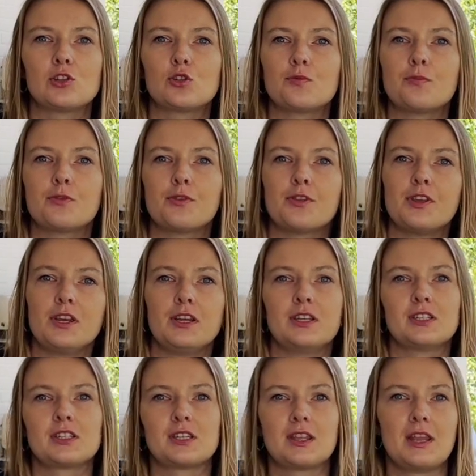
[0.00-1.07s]
to be
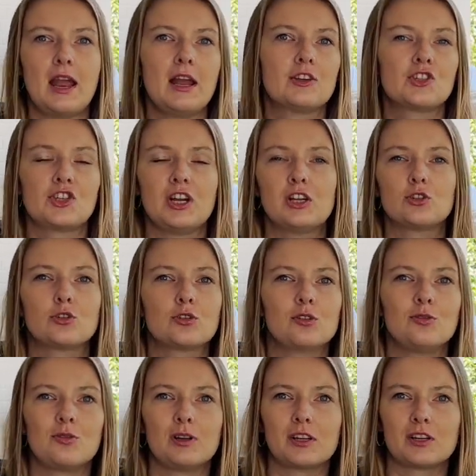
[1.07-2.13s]
this that she has to
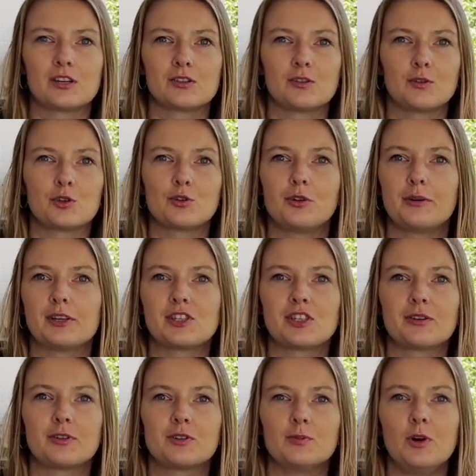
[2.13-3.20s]
look like a victoria's
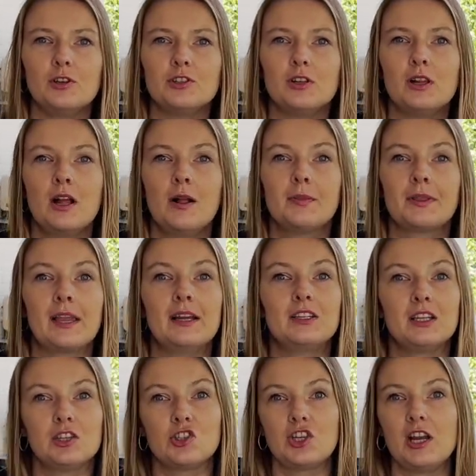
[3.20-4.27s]
secret model and
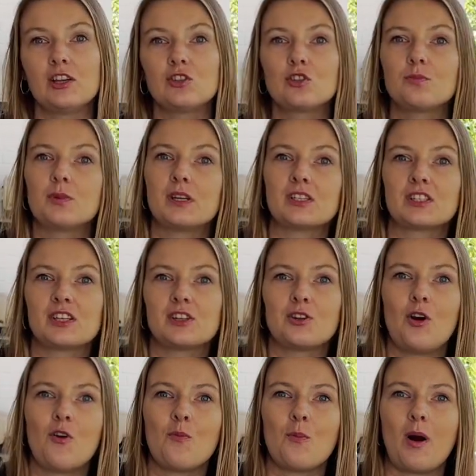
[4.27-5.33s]
yes she has to be a
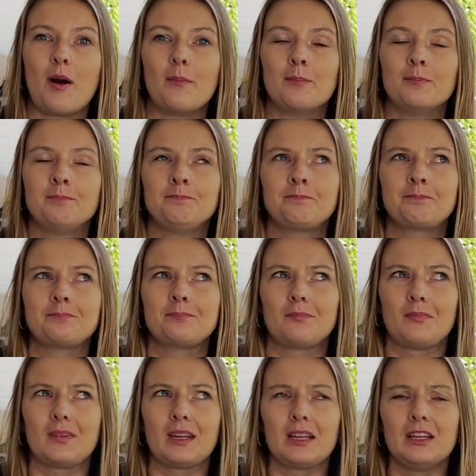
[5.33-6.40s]
stay-at-home mom
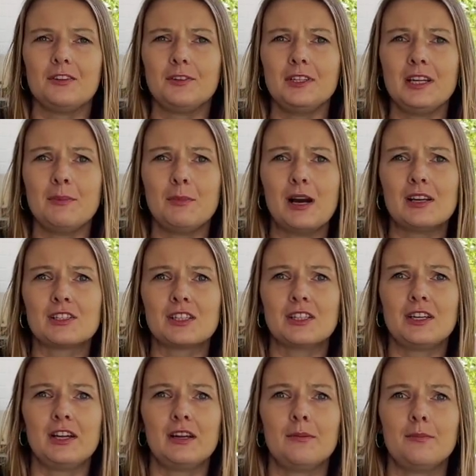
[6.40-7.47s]
and when i'm
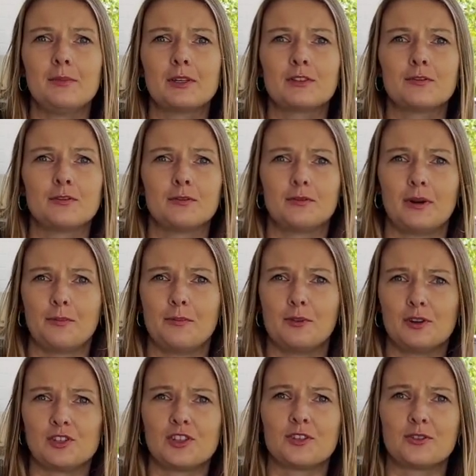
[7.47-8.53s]
asking him but a
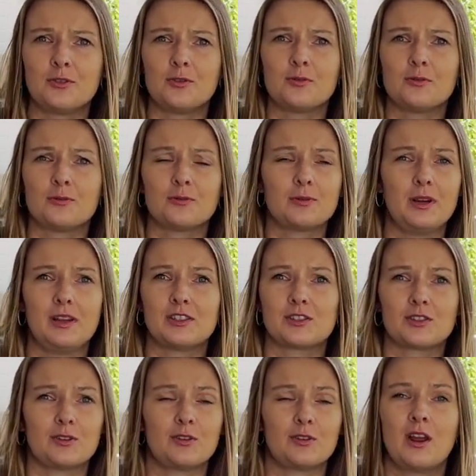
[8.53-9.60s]
person who
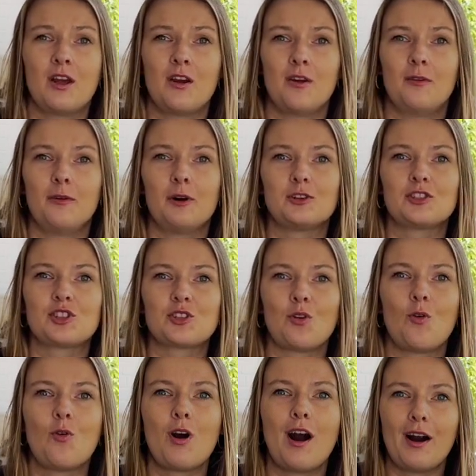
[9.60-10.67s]
has worked
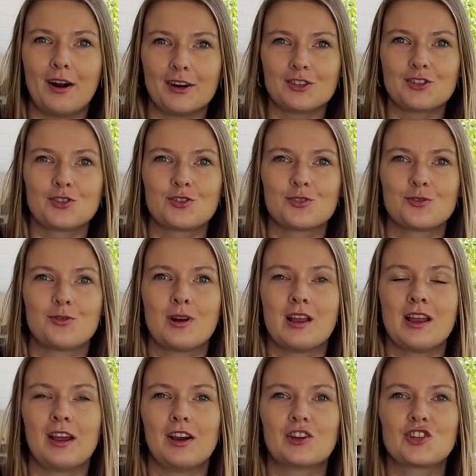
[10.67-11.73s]
so hard to
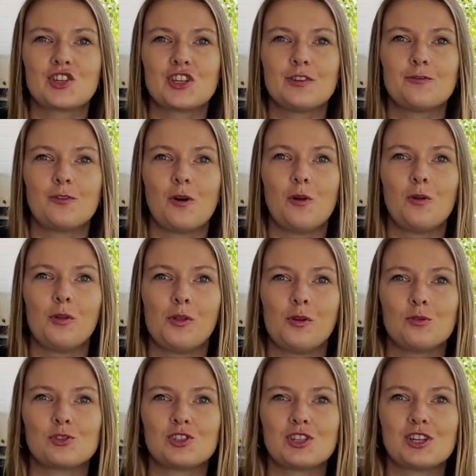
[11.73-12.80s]
achieve all
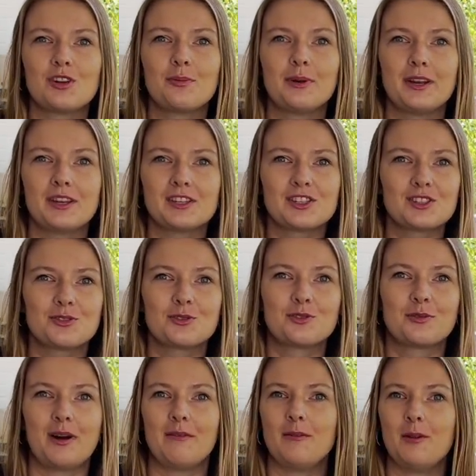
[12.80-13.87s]
those degrees to
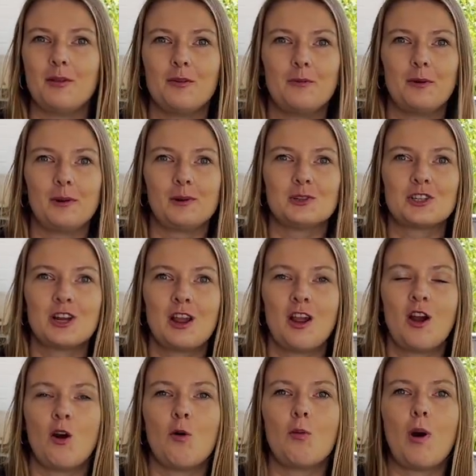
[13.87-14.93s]
travel the world
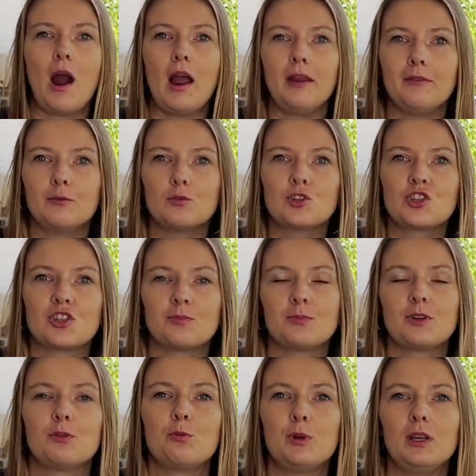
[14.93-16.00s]
why would she
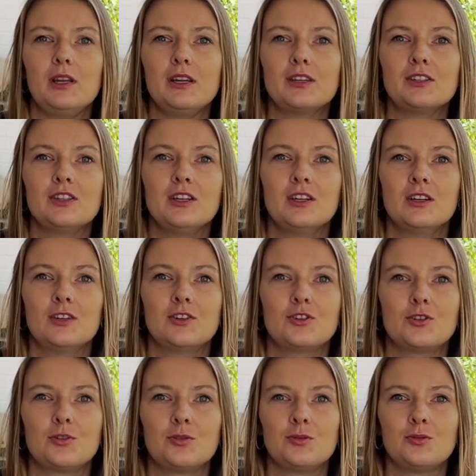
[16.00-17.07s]
be willing
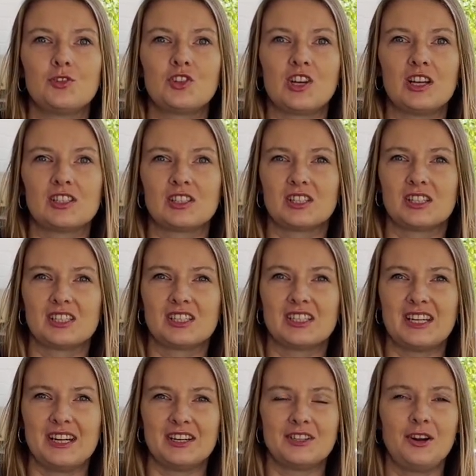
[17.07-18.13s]
to just
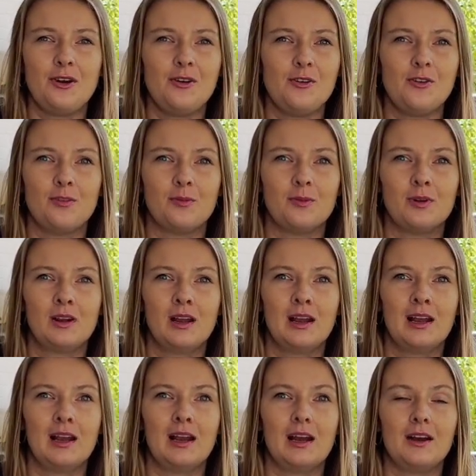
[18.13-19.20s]
stay at home
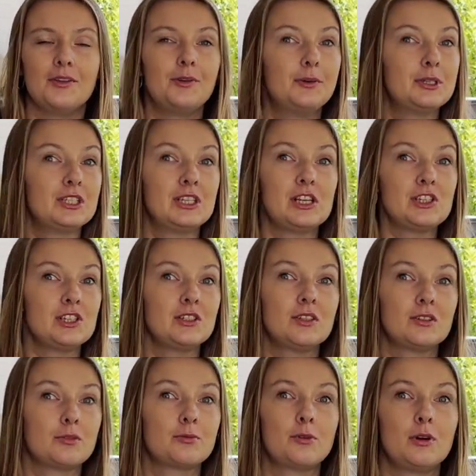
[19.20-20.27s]
uh, there is nothing
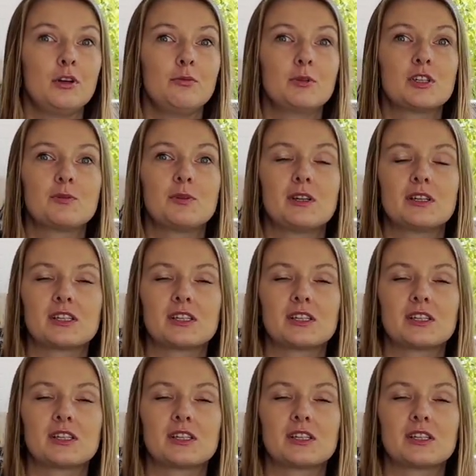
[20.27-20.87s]
wrong with being a